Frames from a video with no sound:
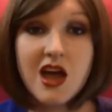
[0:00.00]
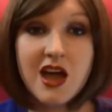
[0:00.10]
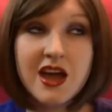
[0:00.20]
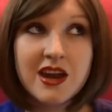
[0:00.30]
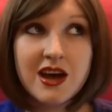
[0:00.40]

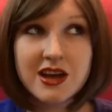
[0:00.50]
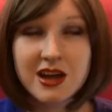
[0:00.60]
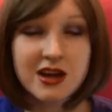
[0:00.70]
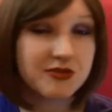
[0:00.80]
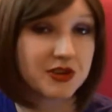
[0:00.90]
And I
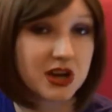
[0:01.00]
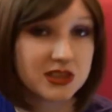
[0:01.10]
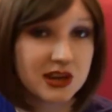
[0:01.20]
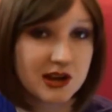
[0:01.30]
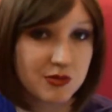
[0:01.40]
kind of forgot
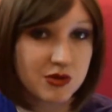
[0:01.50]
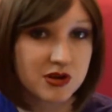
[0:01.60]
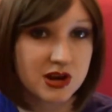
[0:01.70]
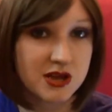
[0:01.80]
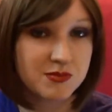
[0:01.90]
that I
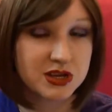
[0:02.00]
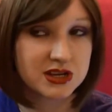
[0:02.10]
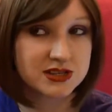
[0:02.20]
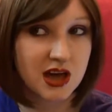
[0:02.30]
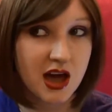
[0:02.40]
ordered it
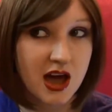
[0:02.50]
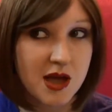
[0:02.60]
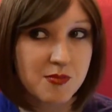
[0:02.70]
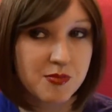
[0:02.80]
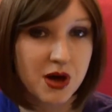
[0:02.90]
because
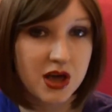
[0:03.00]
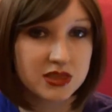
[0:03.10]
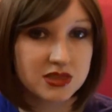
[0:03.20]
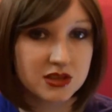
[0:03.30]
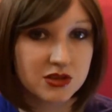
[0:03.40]
I
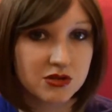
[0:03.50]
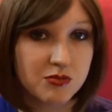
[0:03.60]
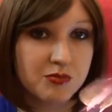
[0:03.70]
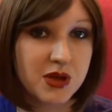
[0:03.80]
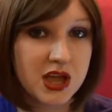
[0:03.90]
bought the
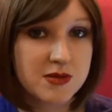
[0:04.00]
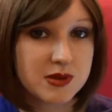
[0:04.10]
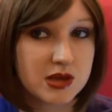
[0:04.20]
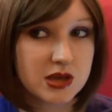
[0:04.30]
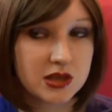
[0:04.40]
little
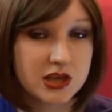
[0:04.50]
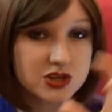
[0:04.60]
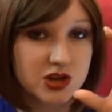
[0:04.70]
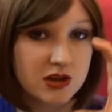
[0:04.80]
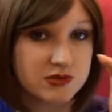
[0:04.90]
baby, like
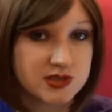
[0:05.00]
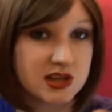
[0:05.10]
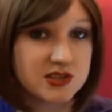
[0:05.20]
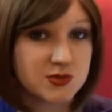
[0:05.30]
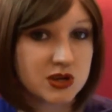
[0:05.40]
child
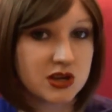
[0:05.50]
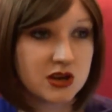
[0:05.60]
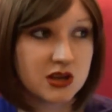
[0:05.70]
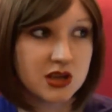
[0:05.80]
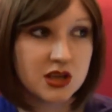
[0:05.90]
size one,
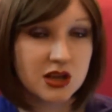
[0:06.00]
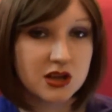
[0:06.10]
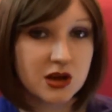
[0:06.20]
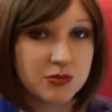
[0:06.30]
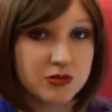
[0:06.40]
a
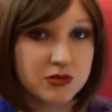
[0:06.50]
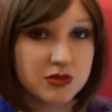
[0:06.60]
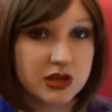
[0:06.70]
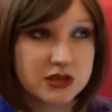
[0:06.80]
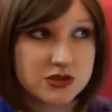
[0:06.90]
couple,
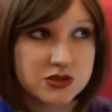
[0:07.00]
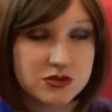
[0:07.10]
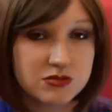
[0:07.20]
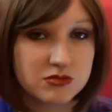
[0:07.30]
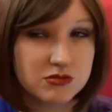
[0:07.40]
like
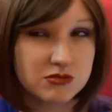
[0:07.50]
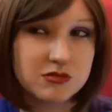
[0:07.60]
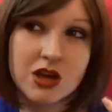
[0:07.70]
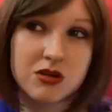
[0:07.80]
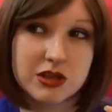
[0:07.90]
two,
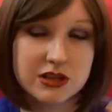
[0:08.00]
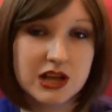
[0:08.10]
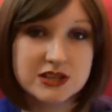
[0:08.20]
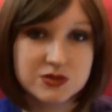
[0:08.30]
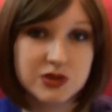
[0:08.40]
no, like
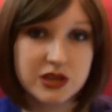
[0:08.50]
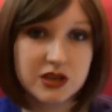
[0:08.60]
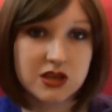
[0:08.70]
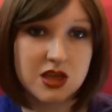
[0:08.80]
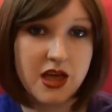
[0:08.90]
last week.